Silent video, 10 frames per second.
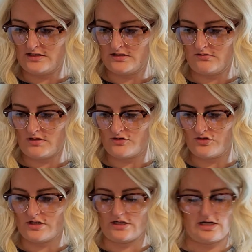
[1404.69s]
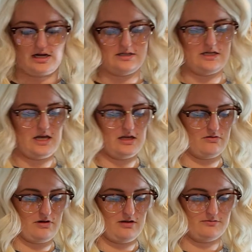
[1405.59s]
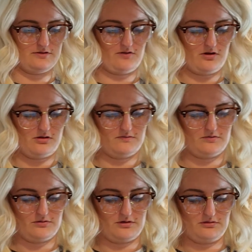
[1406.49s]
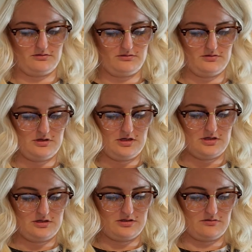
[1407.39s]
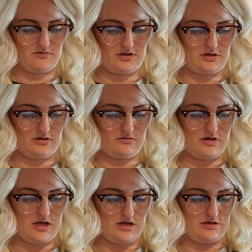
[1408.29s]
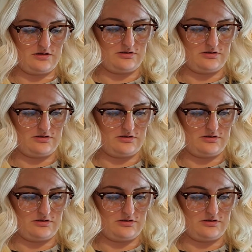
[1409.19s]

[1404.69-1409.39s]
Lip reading: 298 grams of olive oil. So we're going to go ahead and